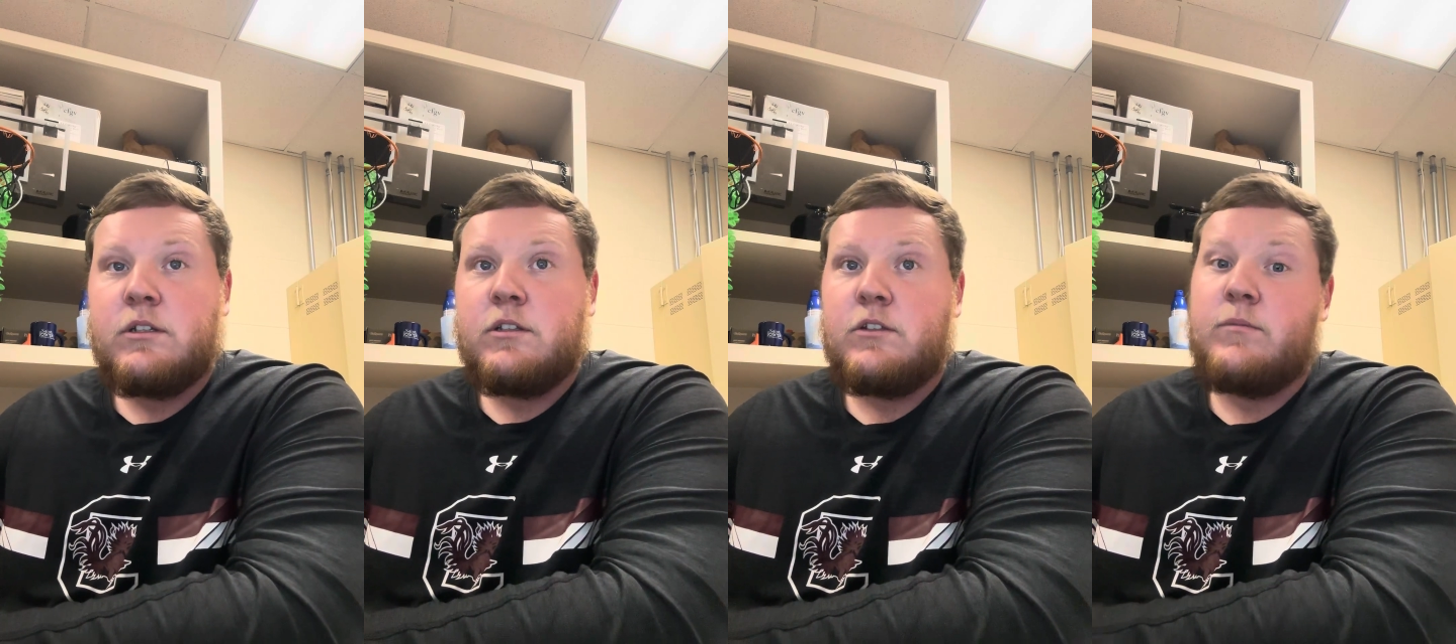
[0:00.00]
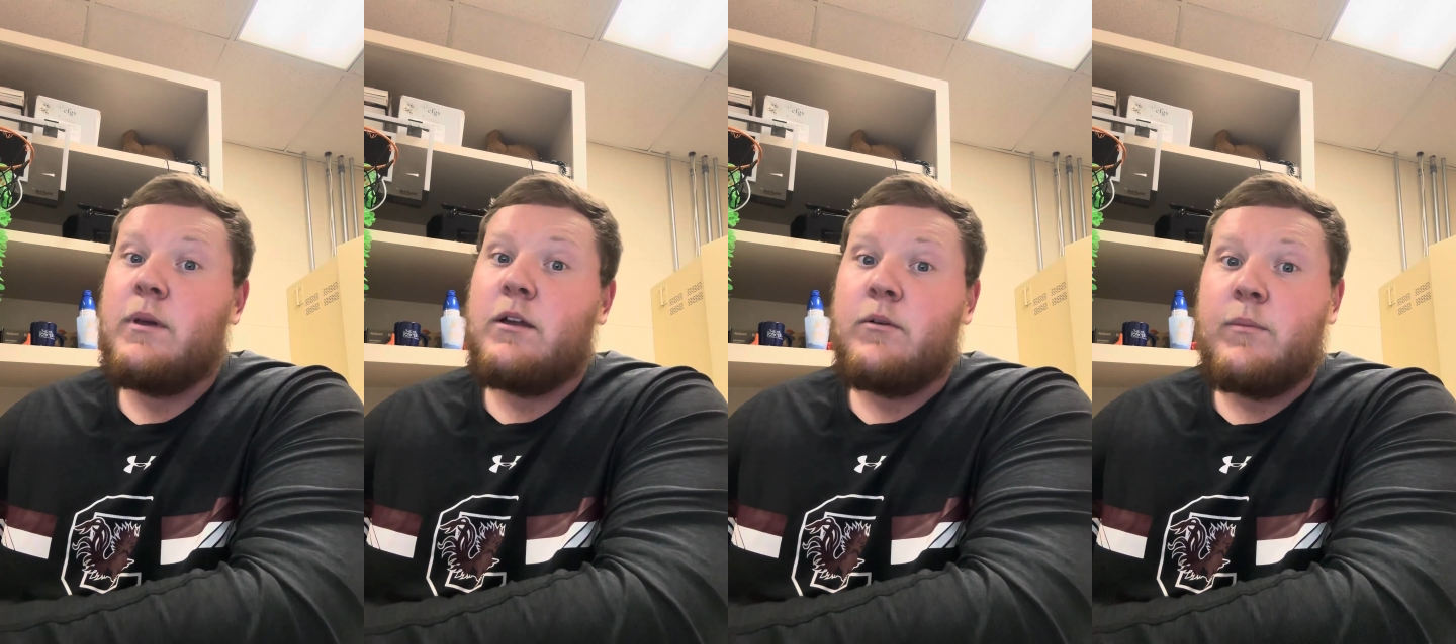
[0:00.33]
you
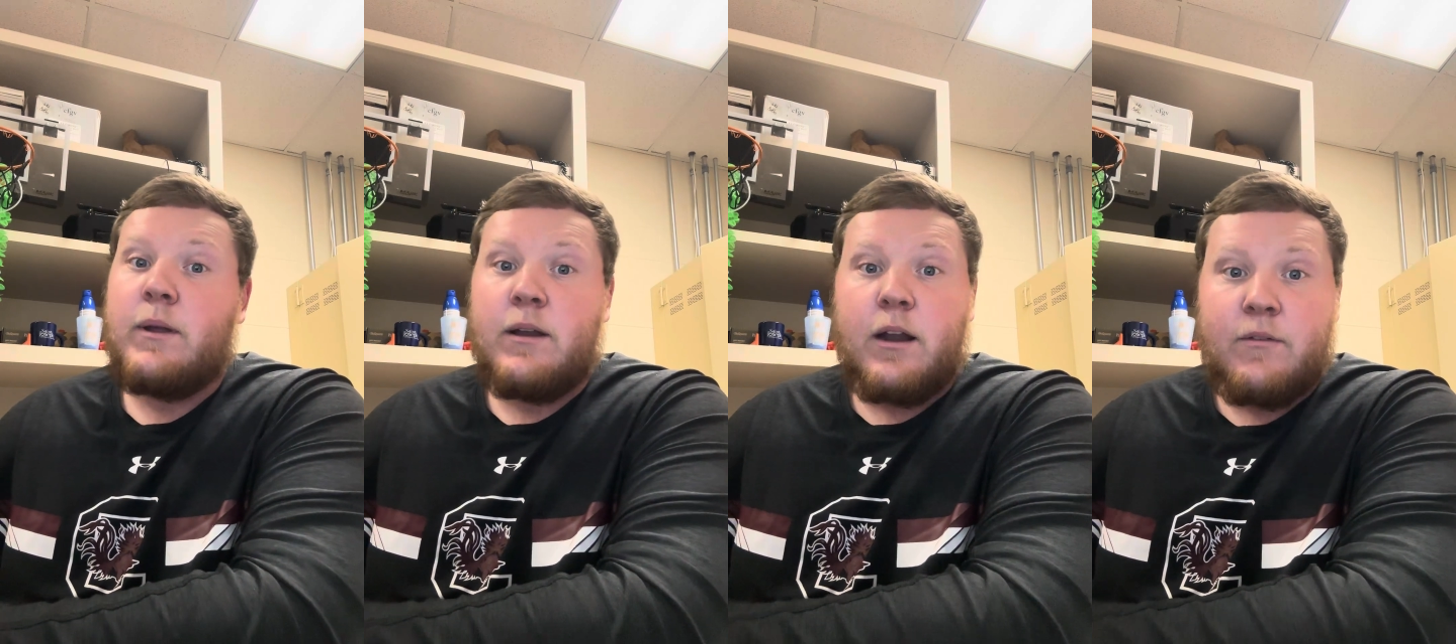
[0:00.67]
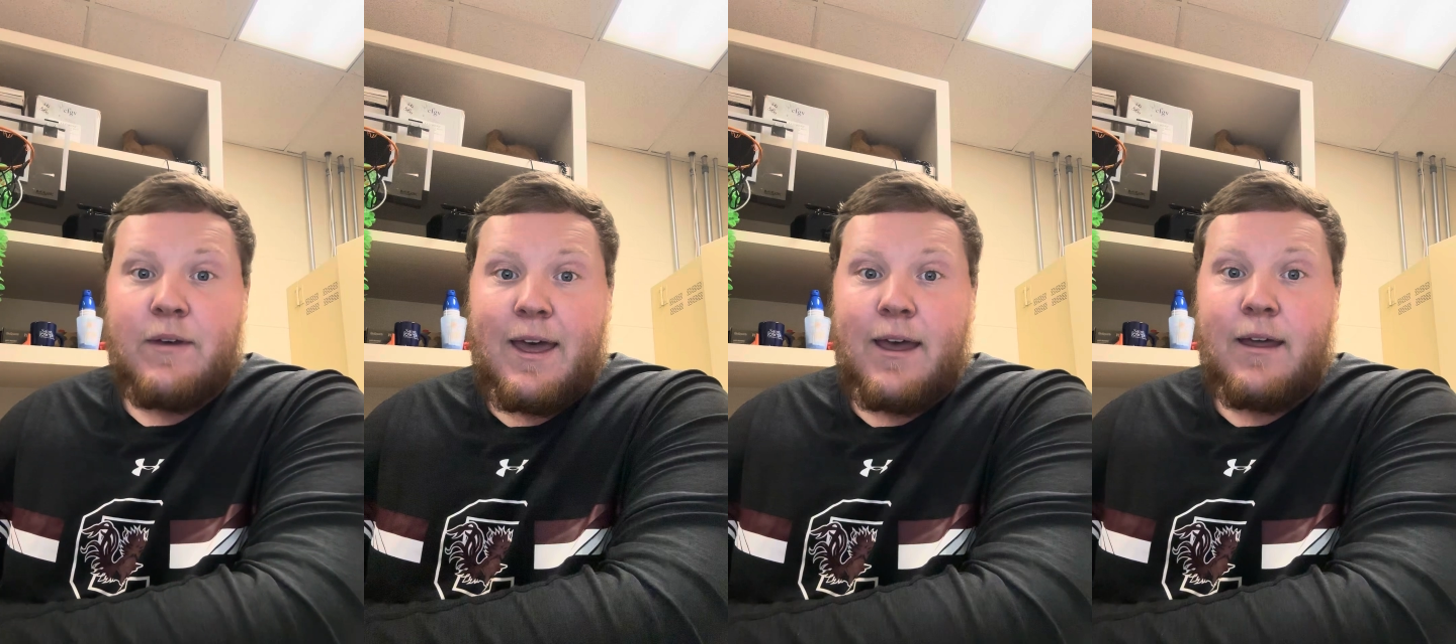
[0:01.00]
may or may not have
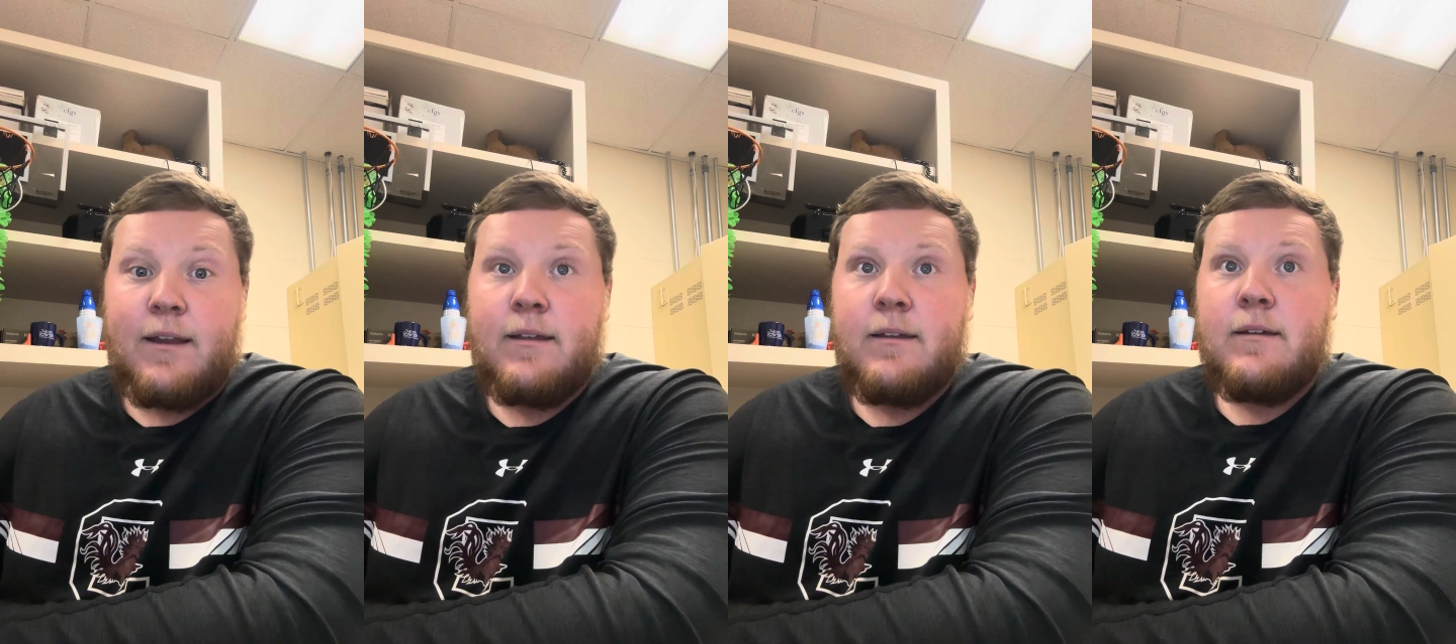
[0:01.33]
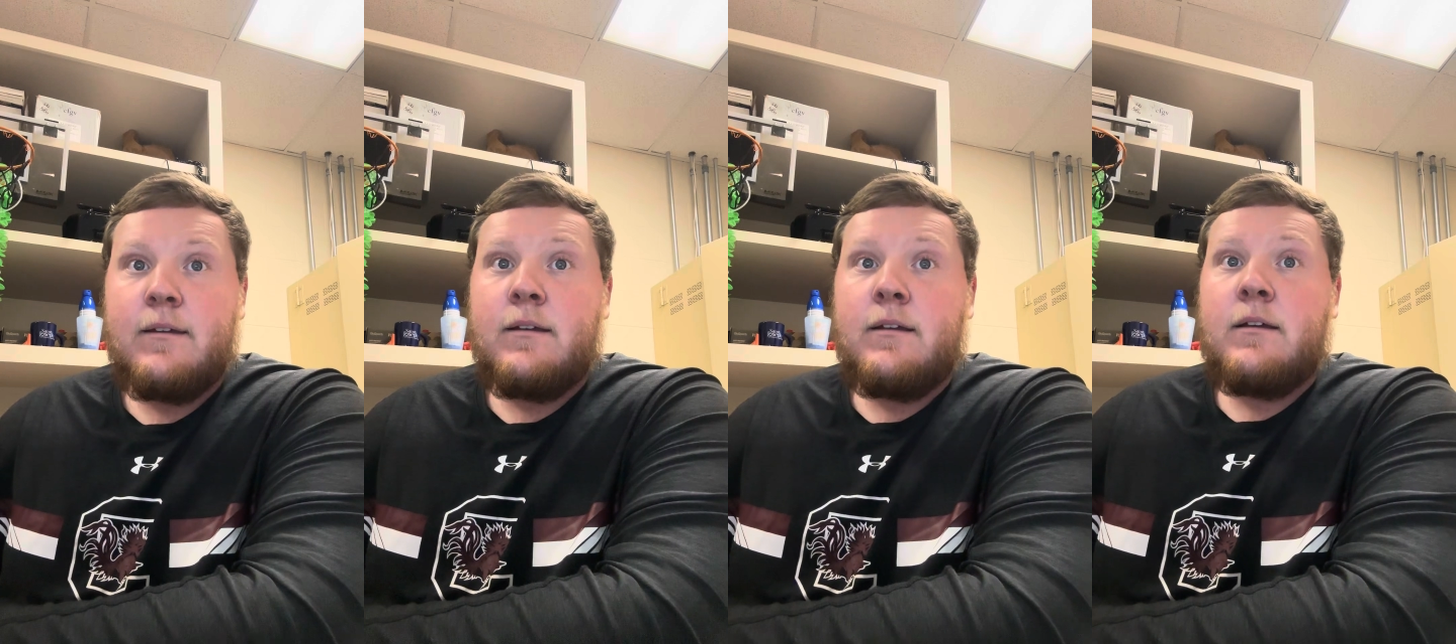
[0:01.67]
had.
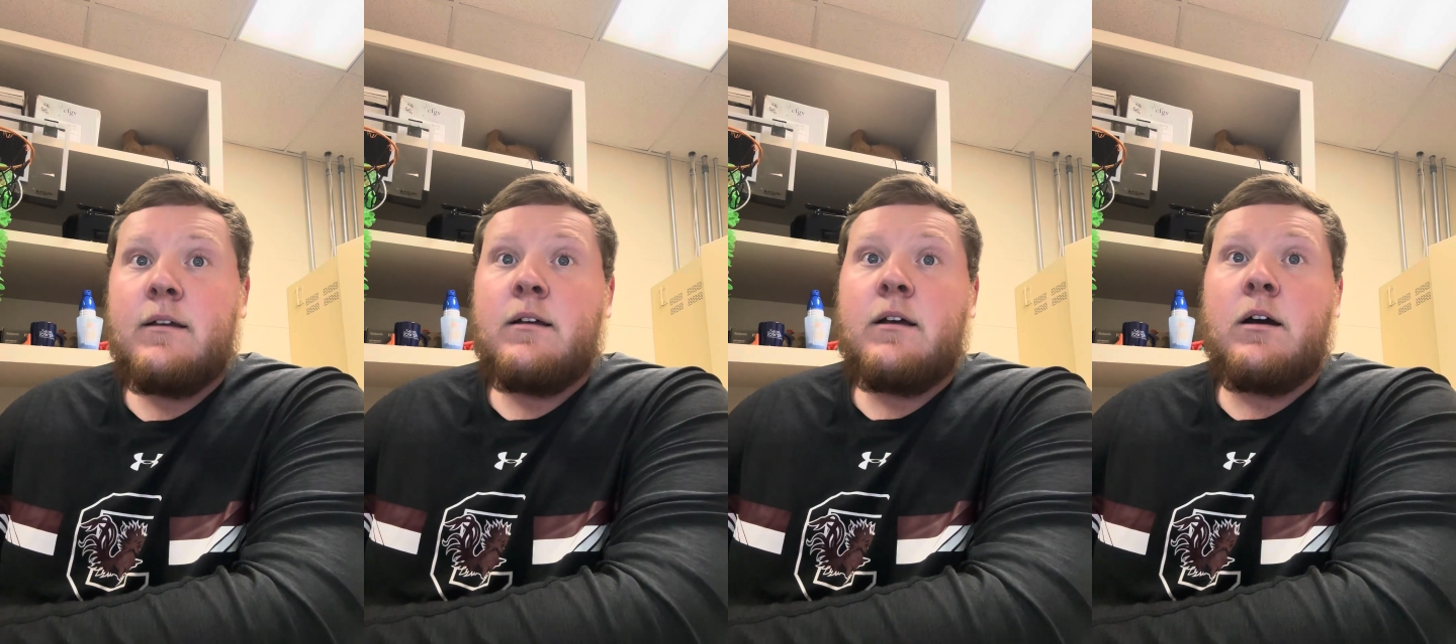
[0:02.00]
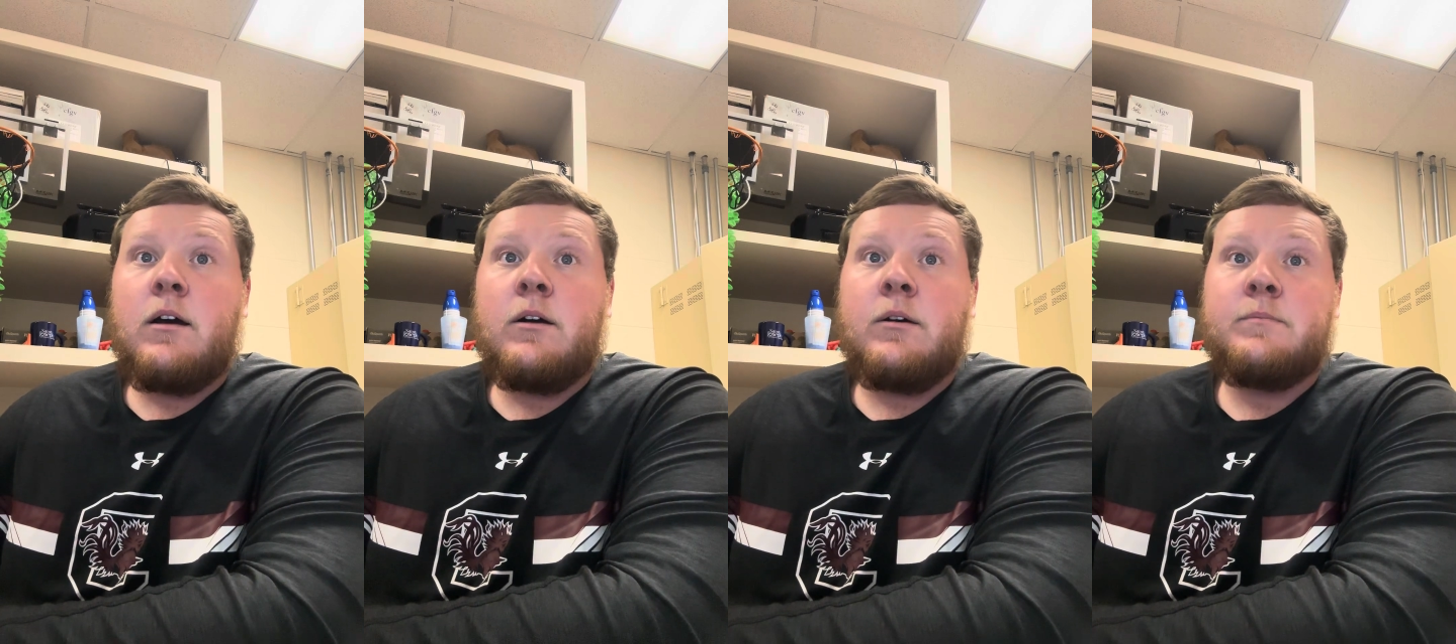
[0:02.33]

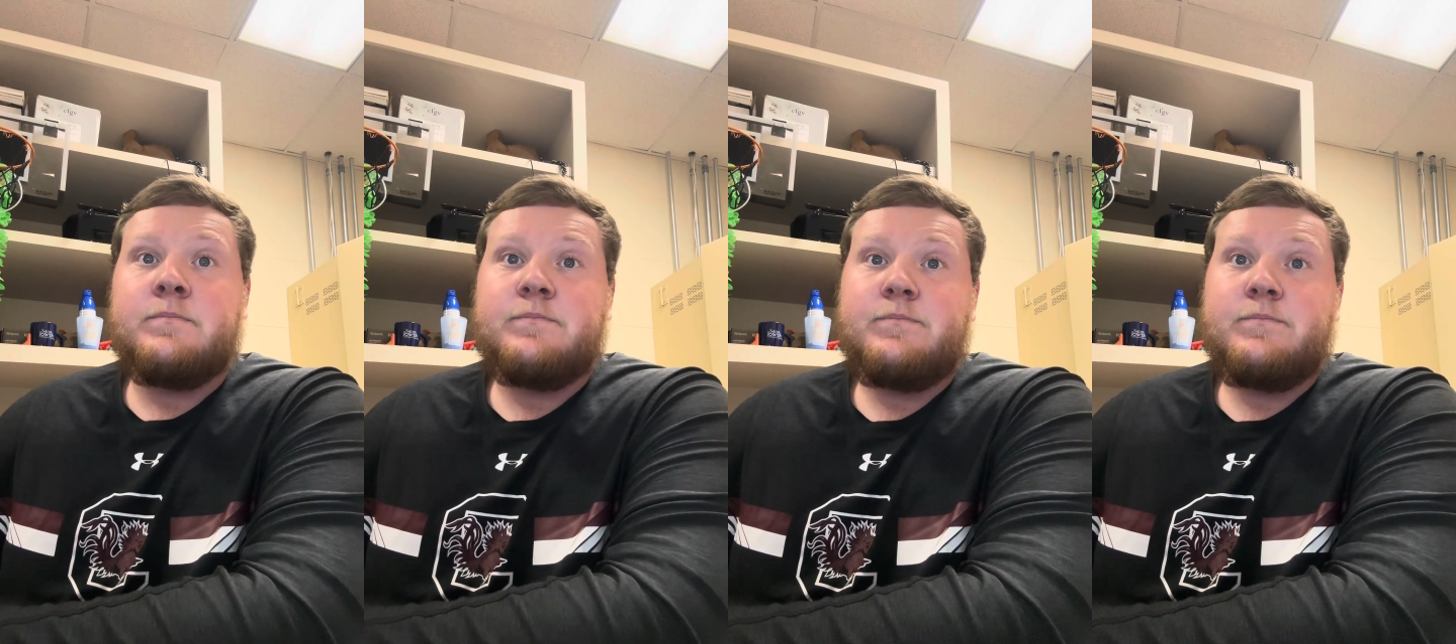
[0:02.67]
Um,